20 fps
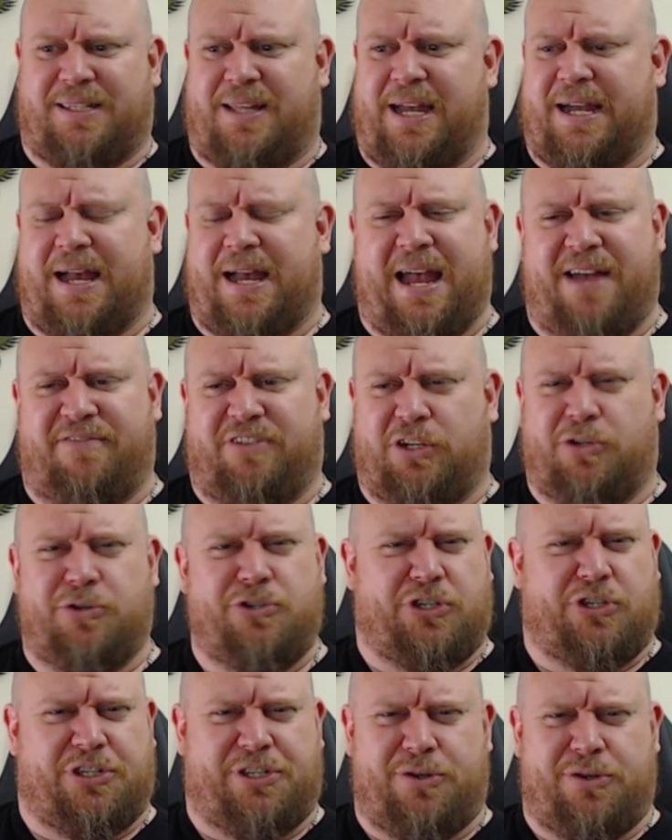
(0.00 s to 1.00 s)
Like I have a
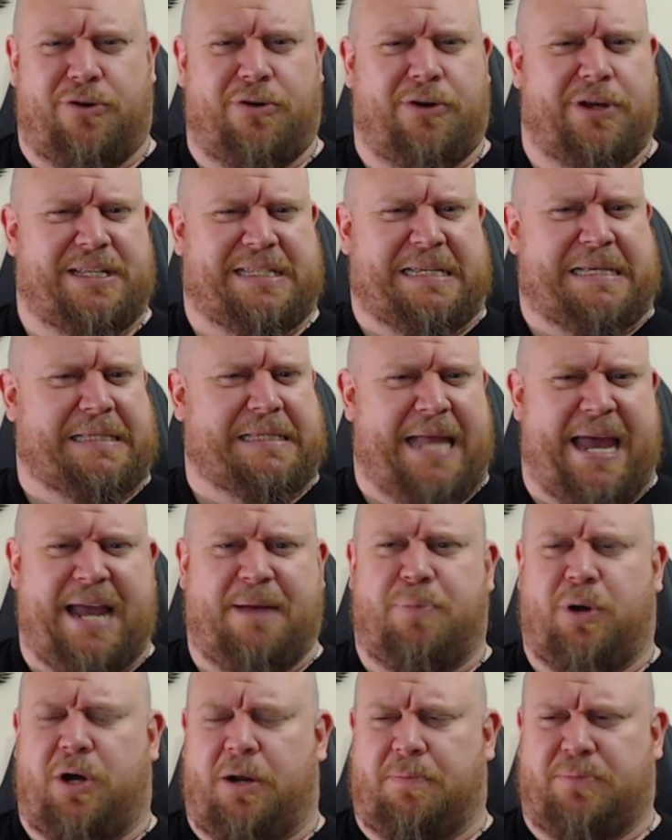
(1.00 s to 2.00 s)
Luchasaurus, his
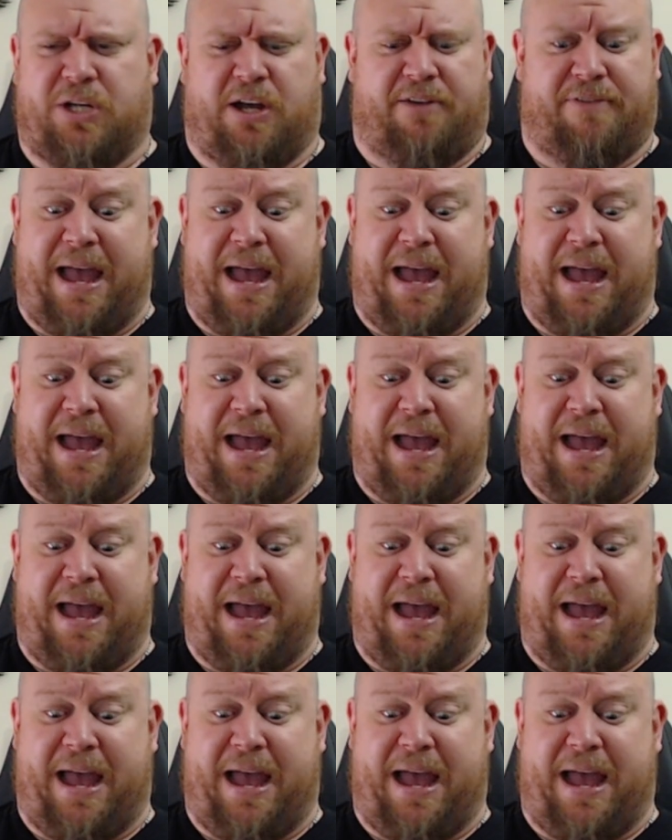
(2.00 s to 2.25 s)
leg popped off.